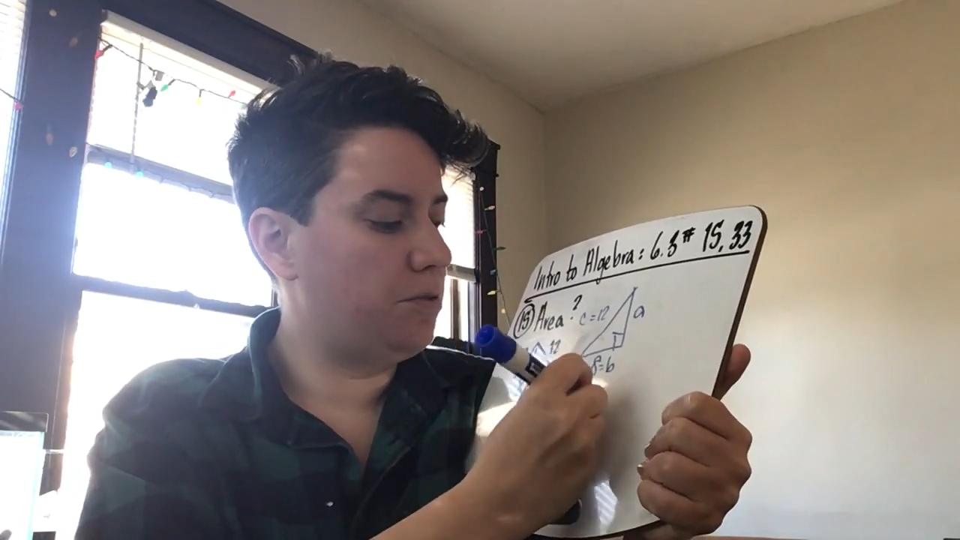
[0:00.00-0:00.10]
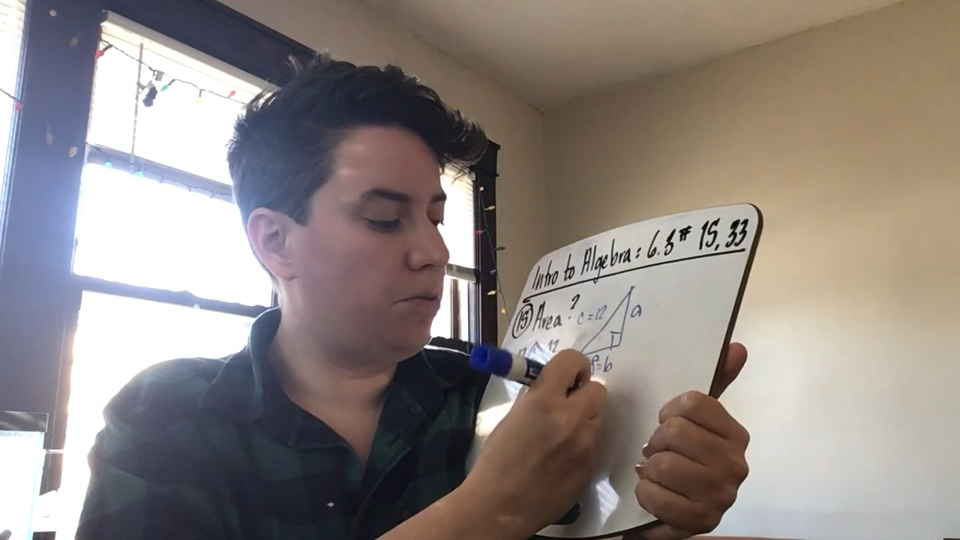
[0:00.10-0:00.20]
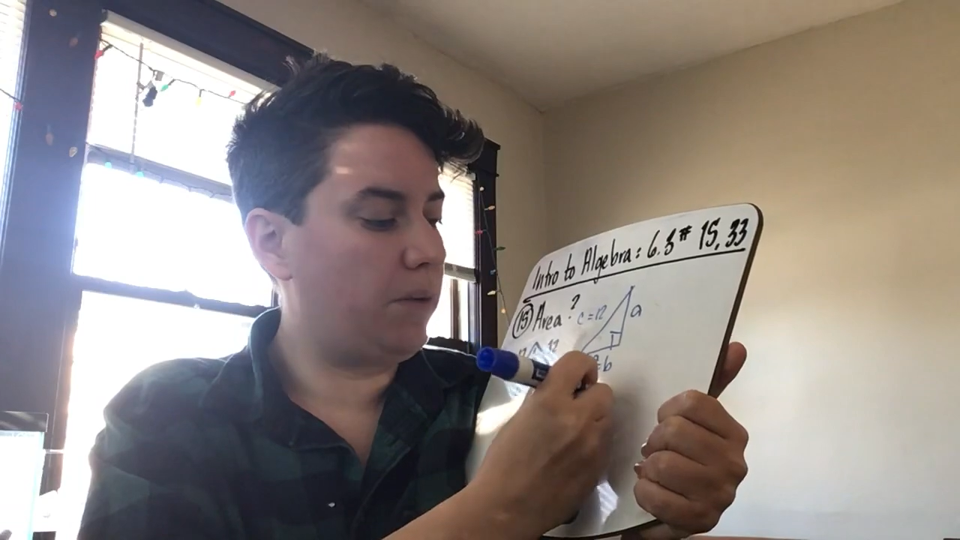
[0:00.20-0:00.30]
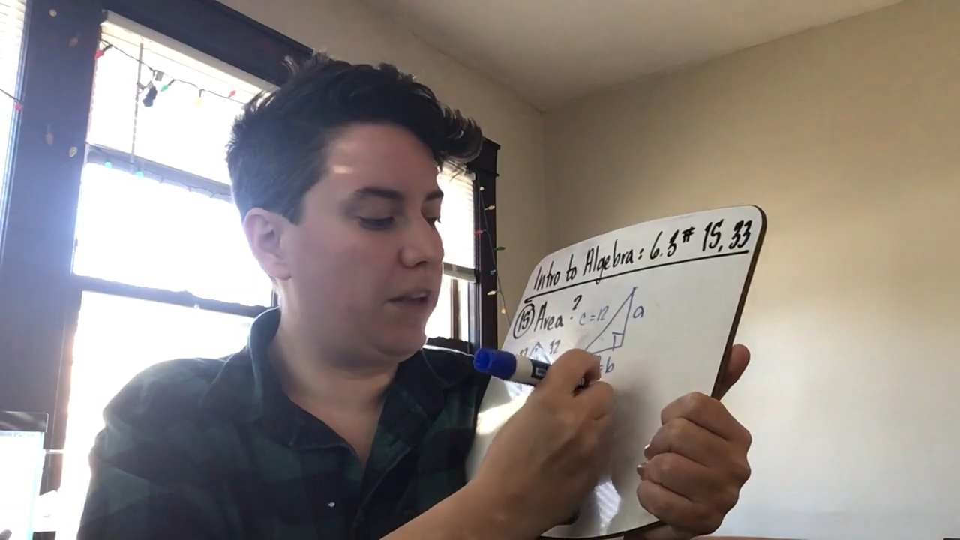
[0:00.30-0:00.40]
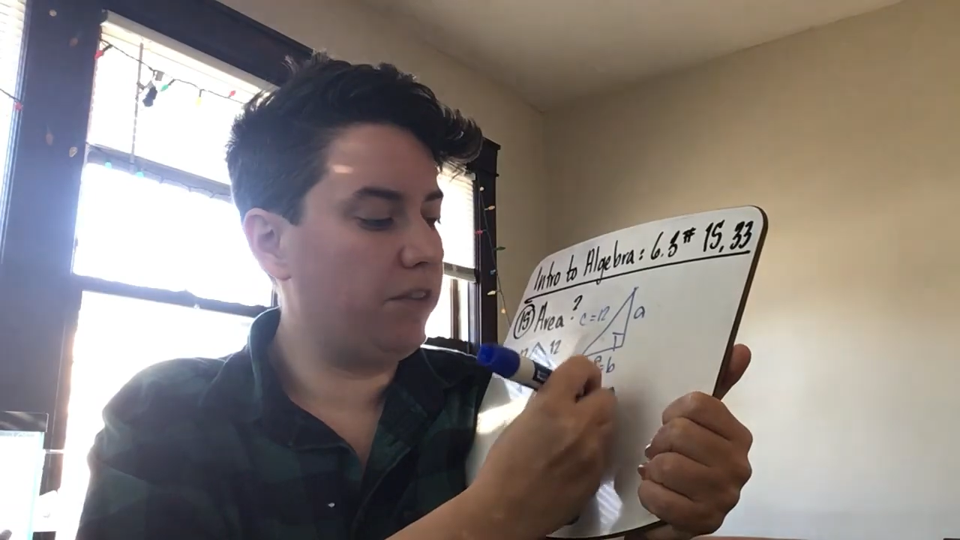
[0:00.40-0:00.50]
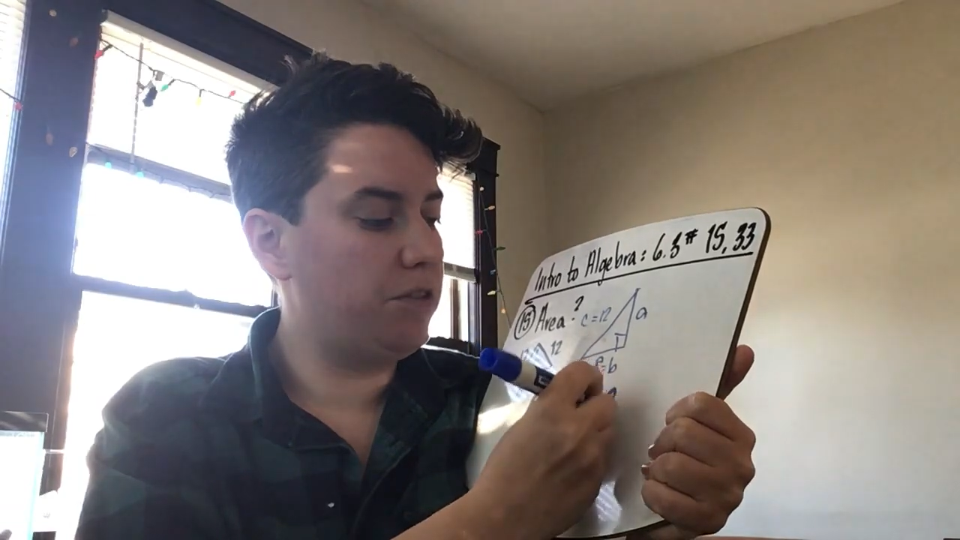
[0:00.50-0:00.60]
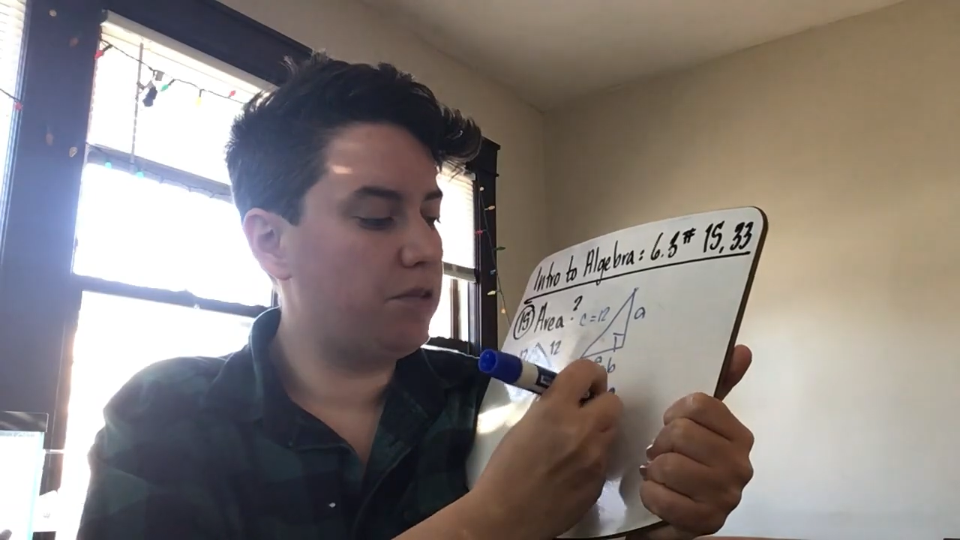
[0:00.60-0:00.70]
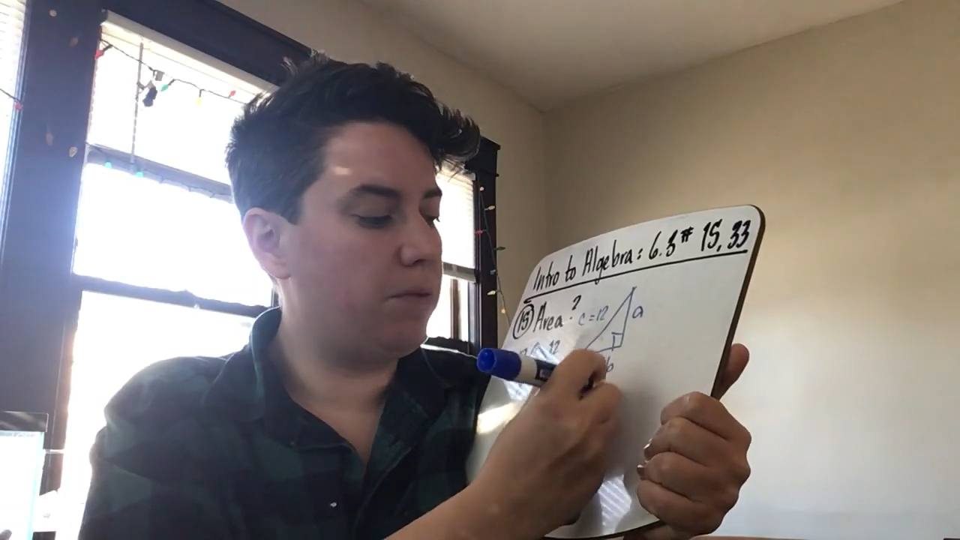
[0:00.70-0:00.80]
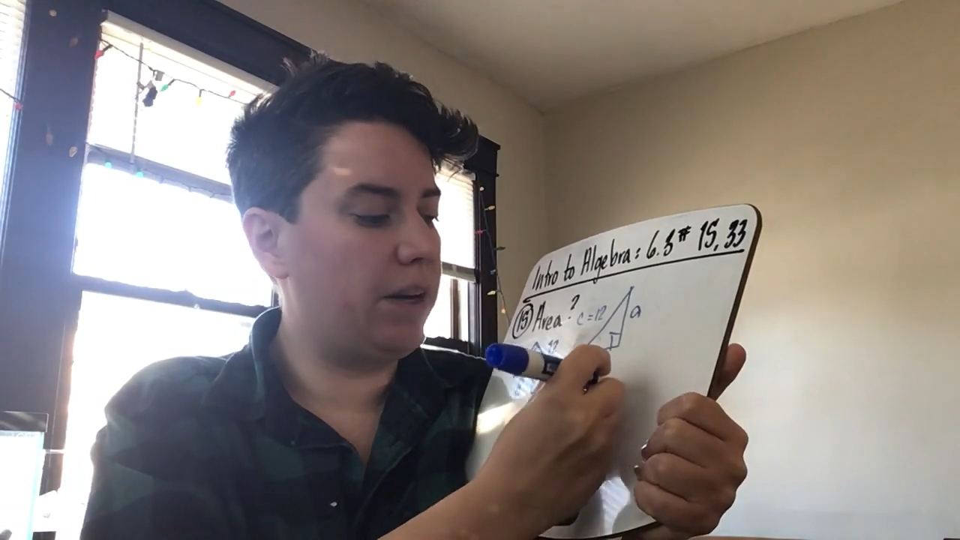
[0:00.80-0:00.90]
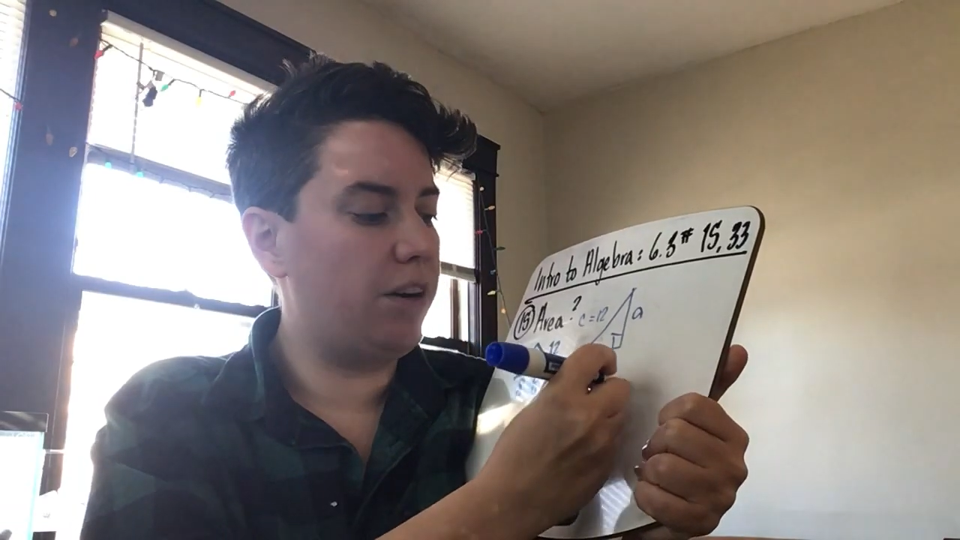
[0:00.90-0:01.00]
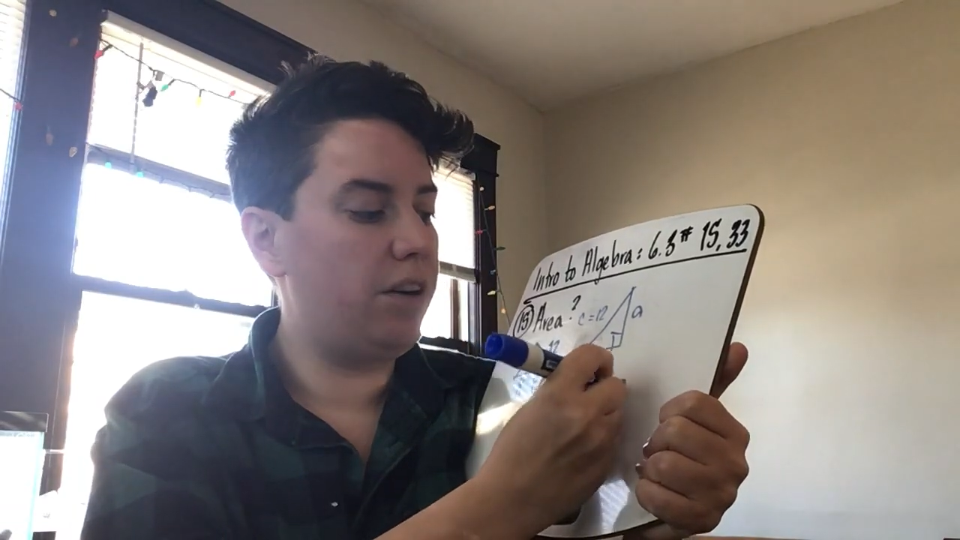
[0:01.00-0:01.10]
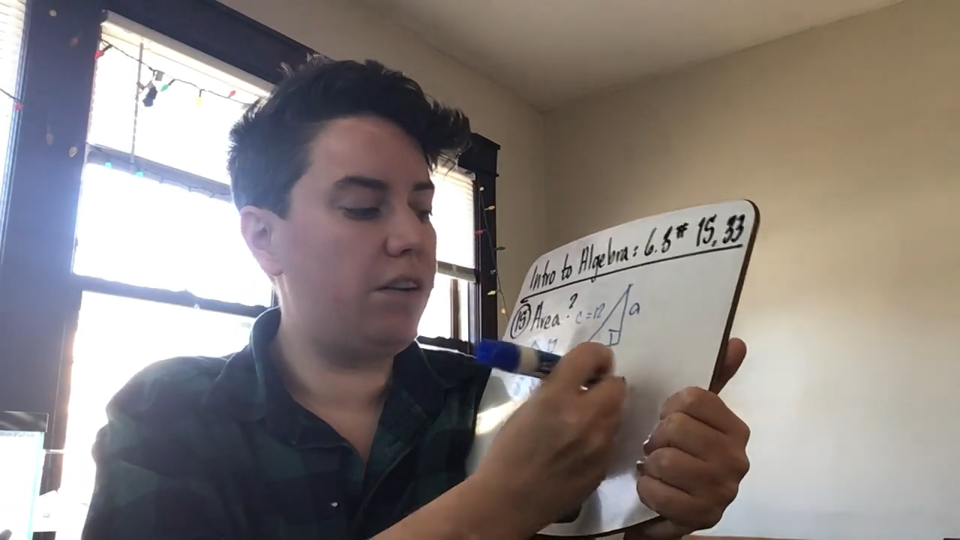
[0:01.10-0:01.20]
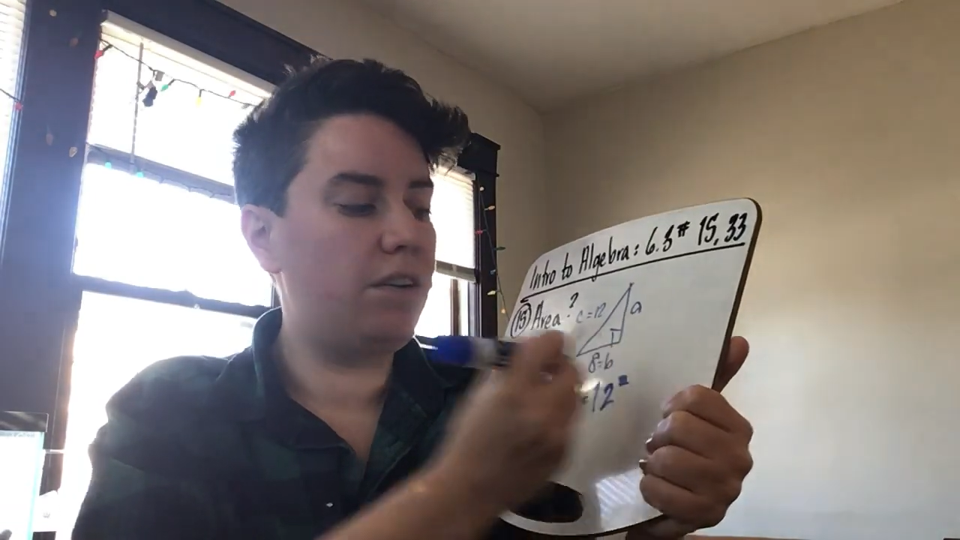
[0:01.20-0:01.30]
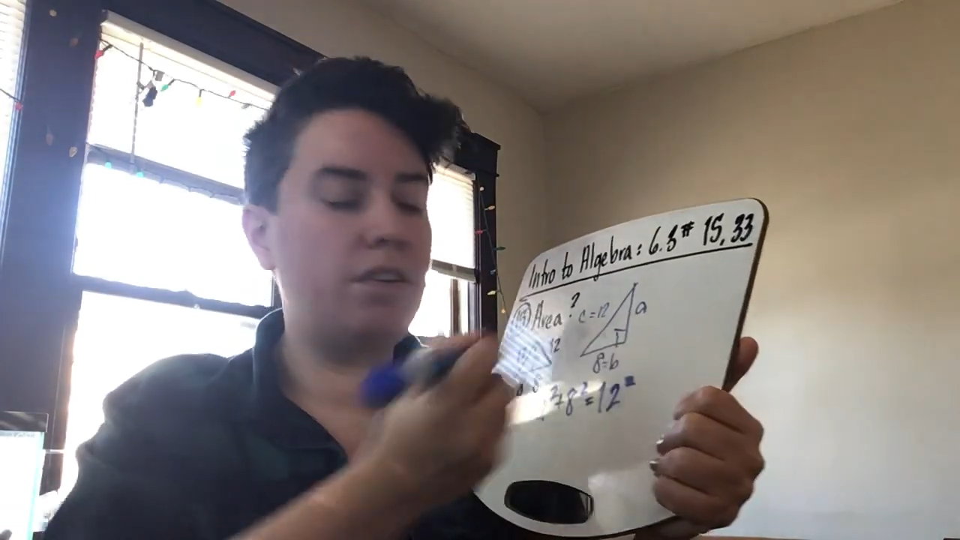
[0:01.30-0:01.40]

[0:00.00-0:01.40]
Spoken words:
12 squared.